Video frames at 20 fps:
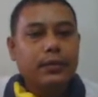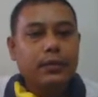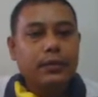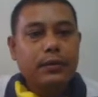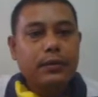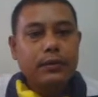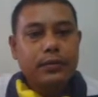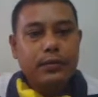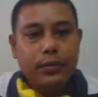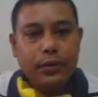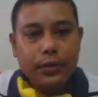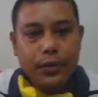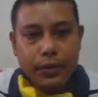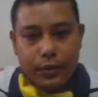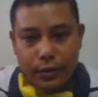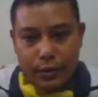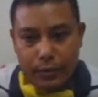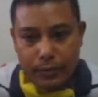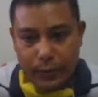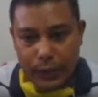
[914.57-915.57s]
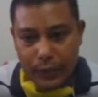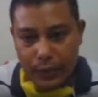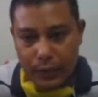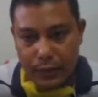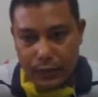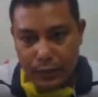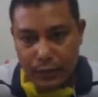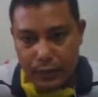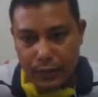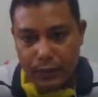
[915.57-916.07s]
So it will be
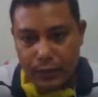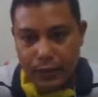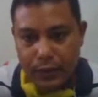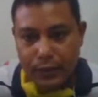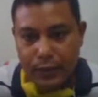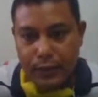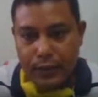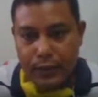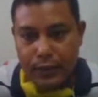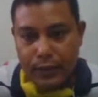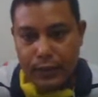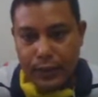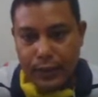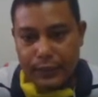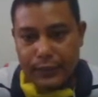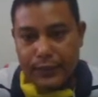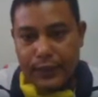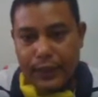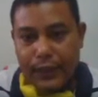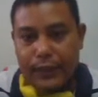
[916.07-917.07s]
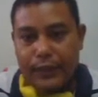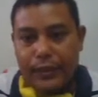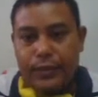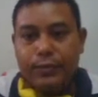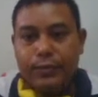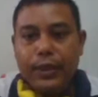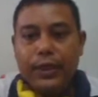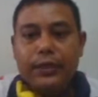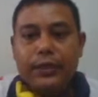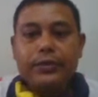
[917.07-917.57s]
less than
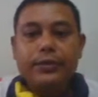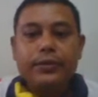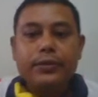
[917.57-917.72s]
equal to.